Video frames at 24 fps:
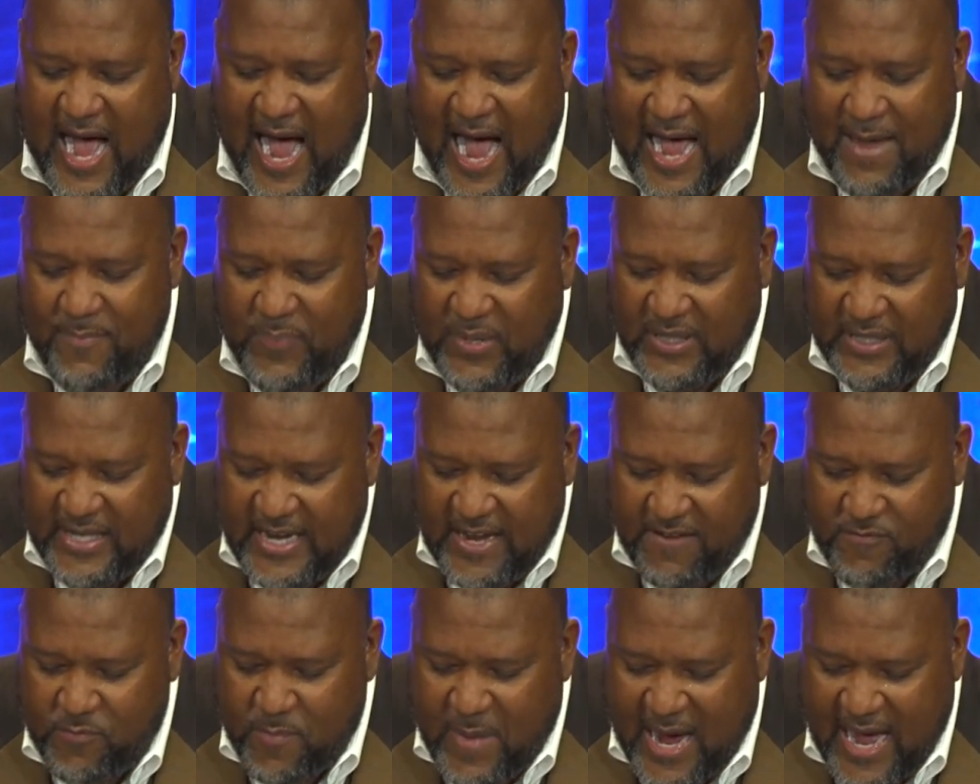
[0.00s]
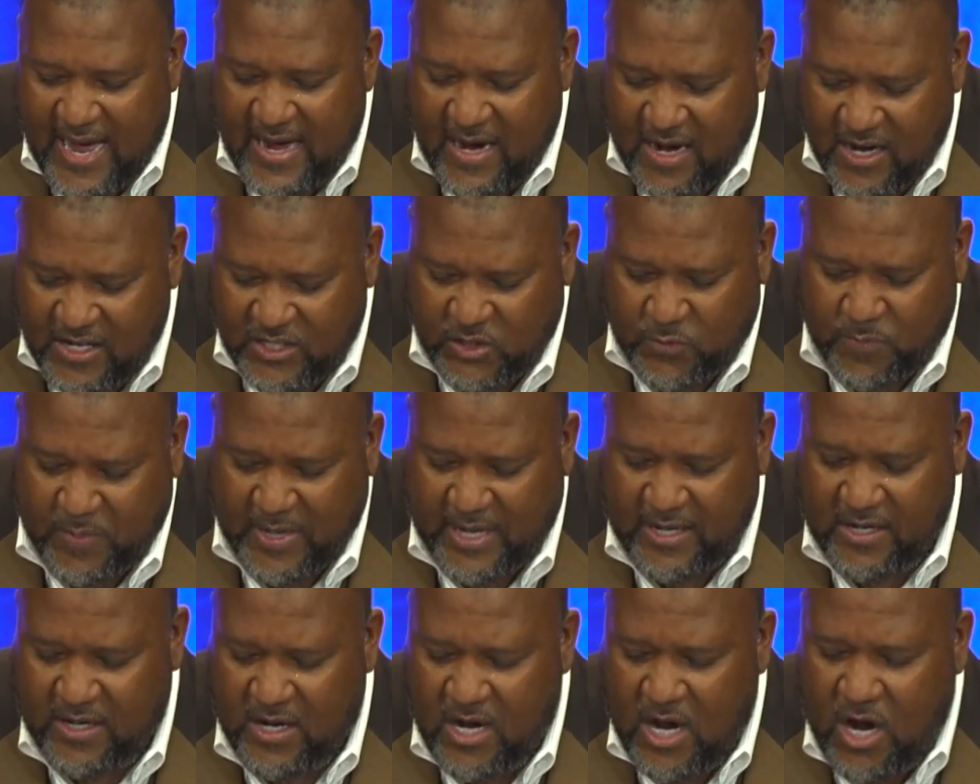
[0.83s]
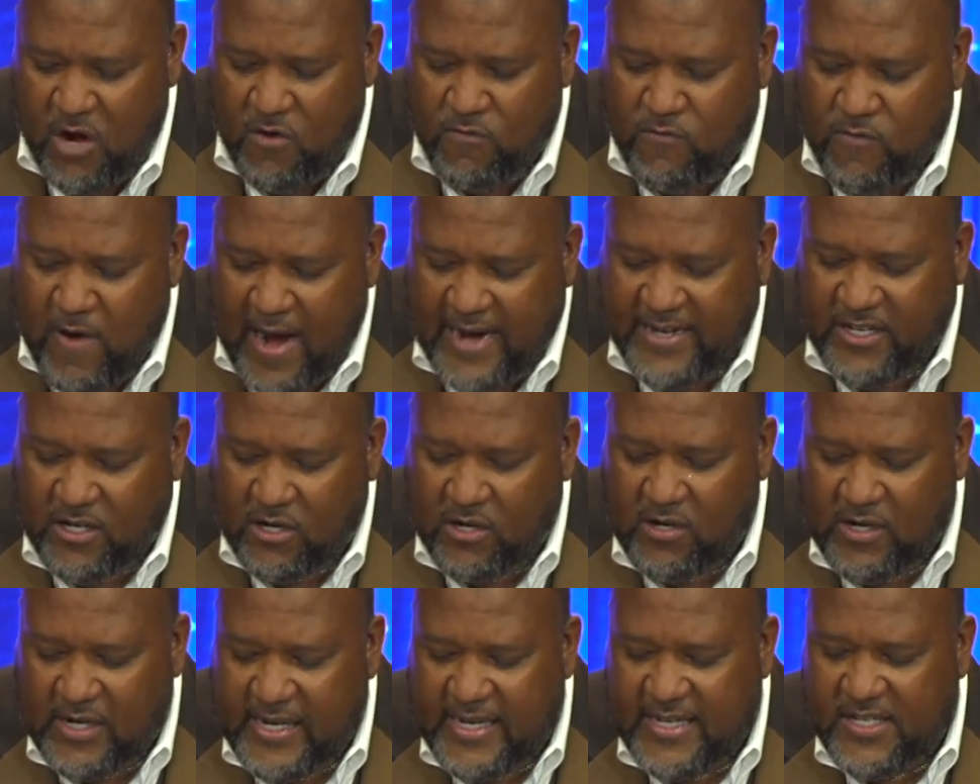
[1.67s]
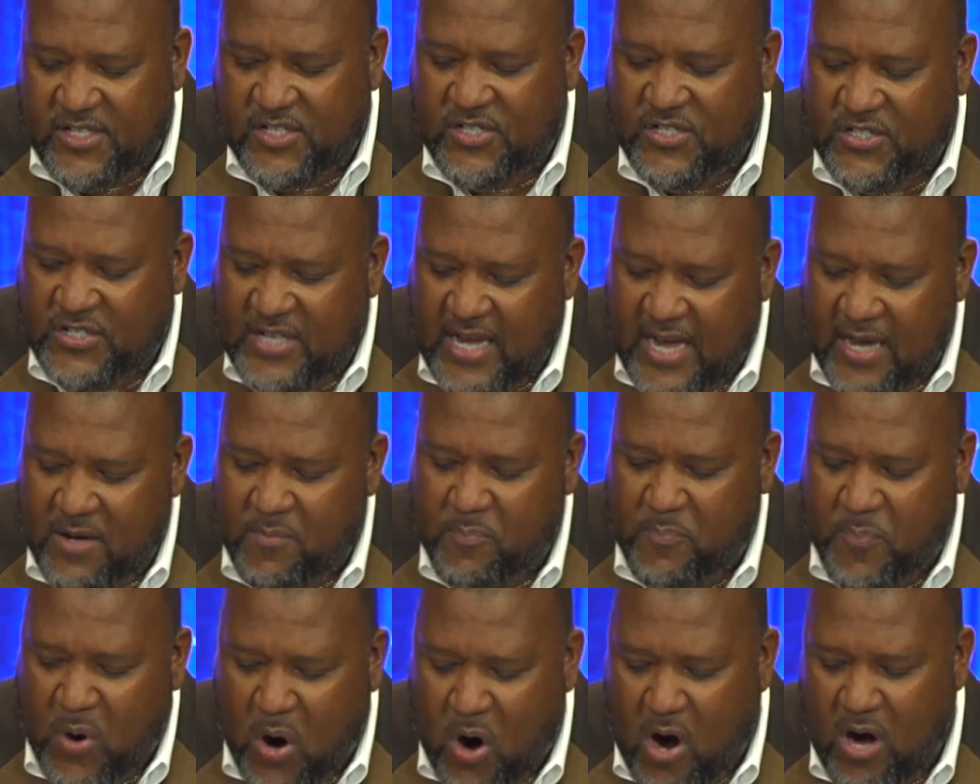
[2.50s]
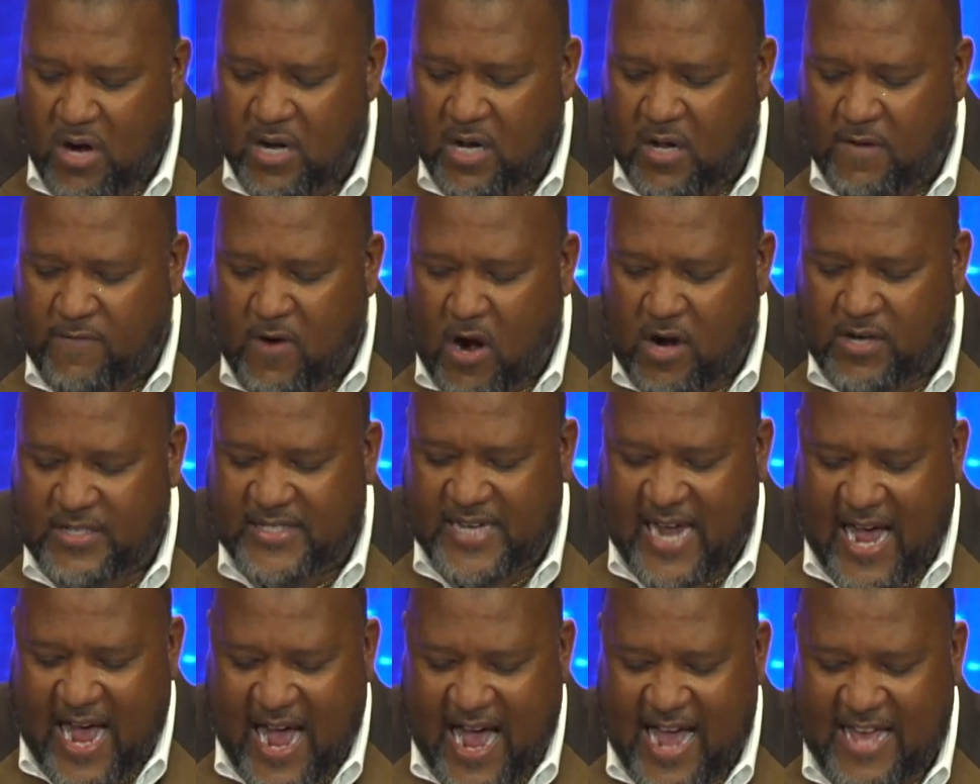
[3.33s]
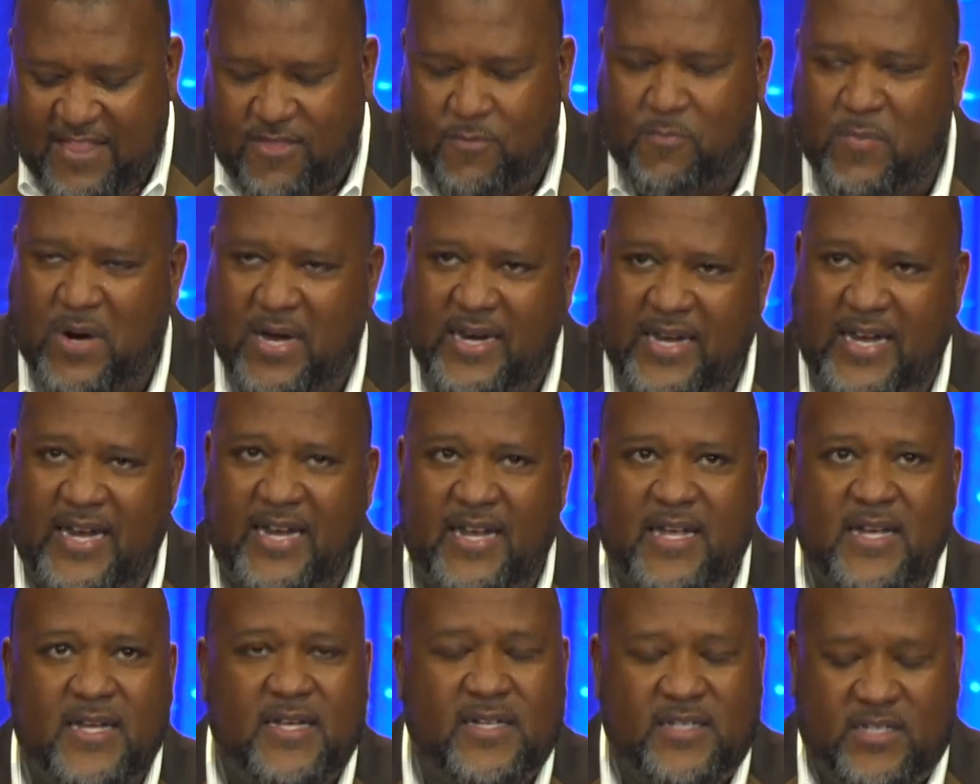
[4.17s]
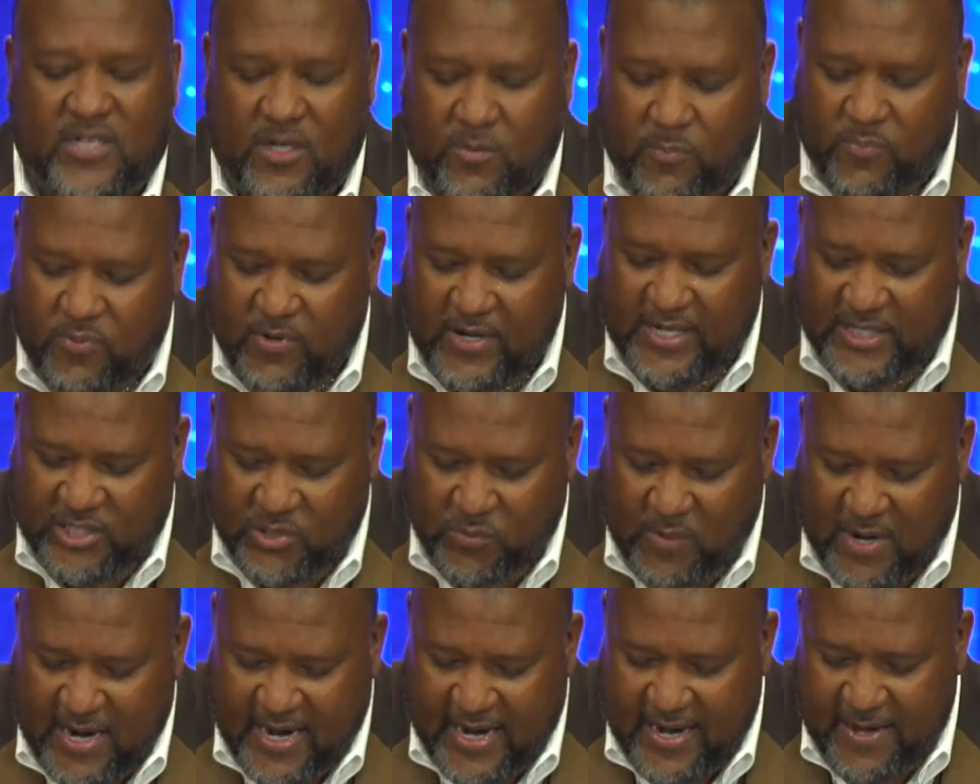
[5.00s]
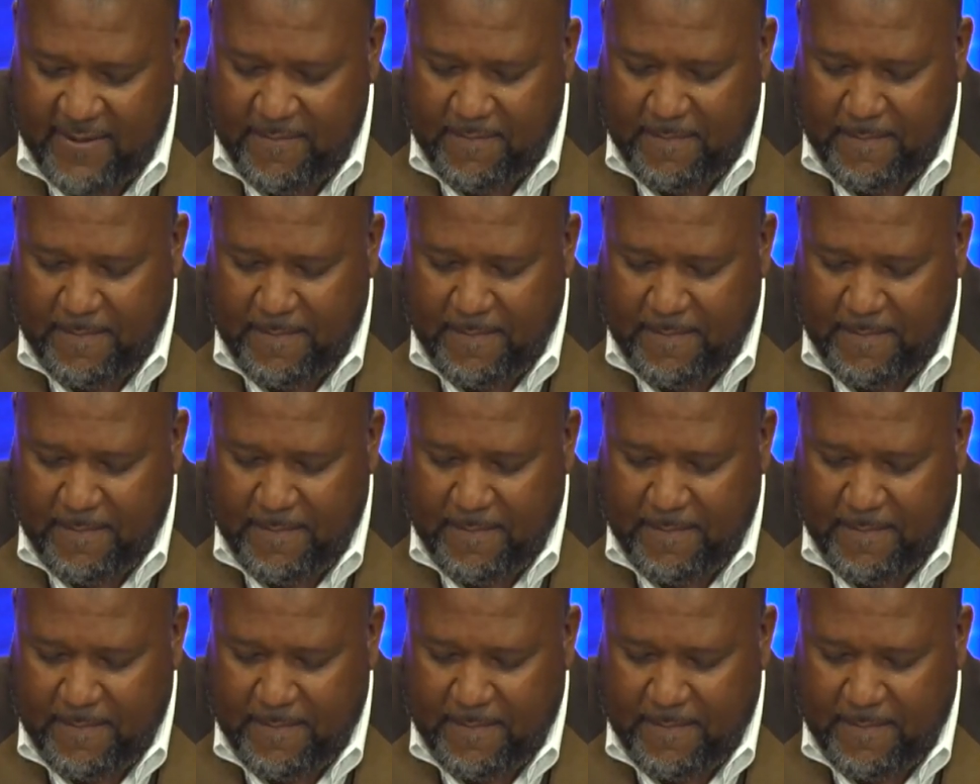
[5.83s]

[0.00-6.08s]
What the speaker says: I believe my husband regularly sent part of our tithe money to Bridgeway.